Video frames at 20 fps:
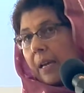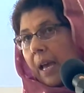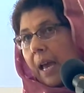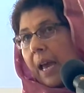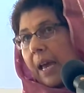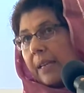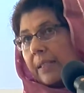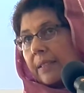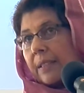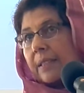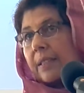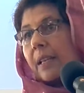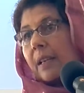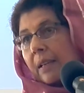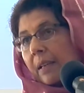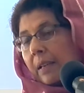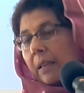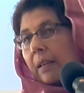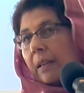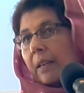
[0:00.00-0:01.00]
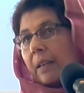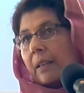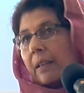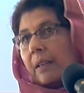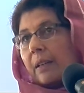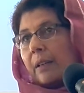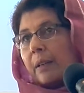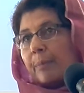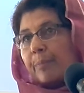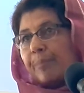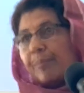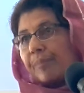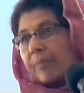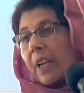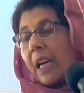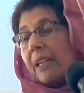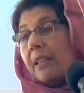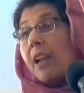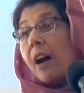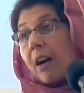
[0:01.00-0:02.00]
as
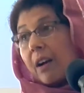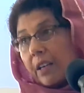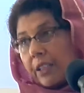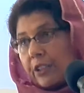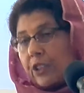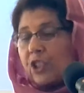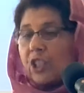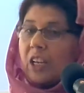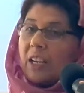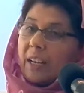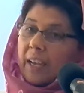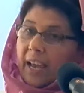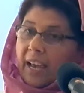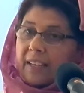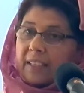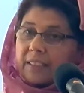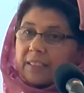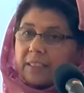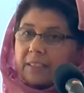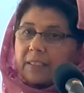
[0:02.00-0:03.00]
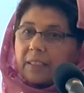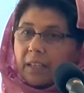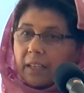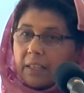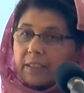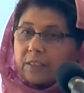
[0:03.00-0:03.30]
large as